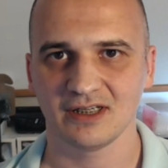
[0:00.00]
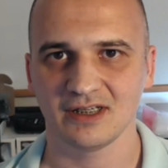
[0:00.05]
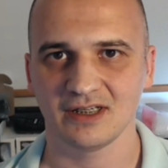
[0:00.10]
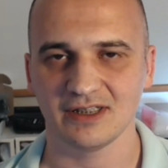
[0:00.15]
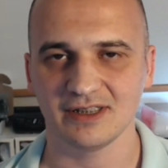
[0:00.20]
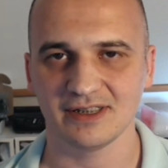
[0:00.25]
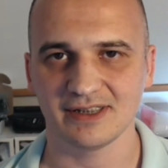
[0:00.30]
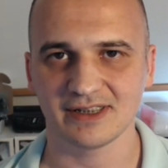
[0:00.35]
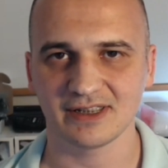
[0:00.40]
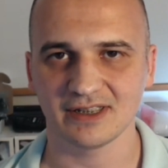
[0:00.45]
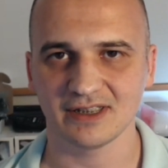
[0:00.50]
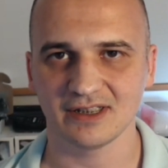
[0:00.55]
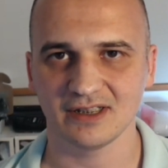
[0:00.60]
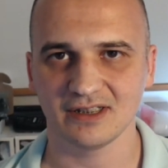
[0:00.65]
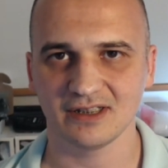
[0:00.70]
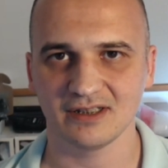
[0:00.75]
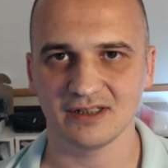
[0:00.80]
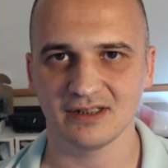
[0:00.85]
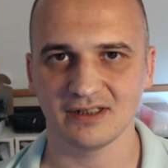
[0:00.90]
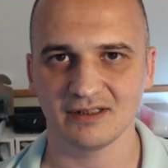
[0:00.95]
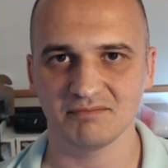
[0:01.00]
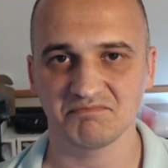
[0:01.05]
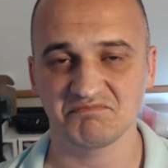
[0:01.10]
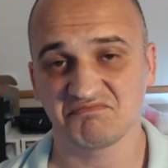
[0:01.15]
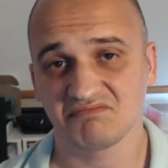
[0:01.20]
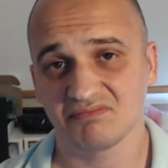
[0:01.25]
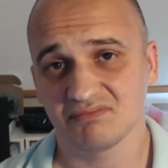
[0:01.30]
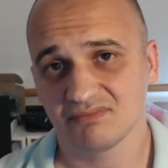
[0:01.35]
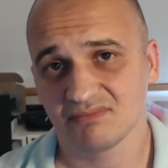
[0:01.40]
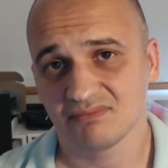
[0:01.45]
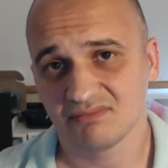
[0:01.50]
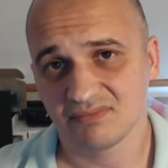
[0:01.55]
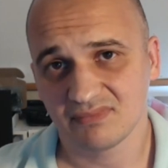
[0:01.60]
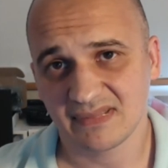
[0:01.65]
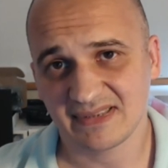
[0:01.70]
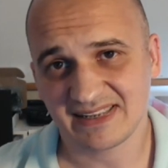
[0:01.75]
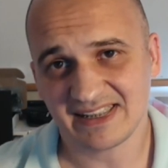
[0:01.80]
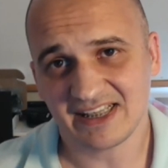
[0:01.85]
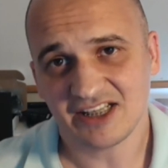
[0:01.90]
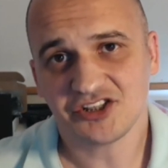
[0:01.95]
is
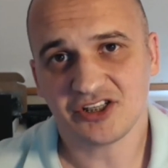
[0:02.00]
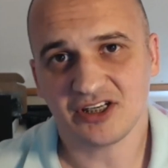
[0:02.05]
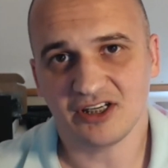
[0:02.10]
essentially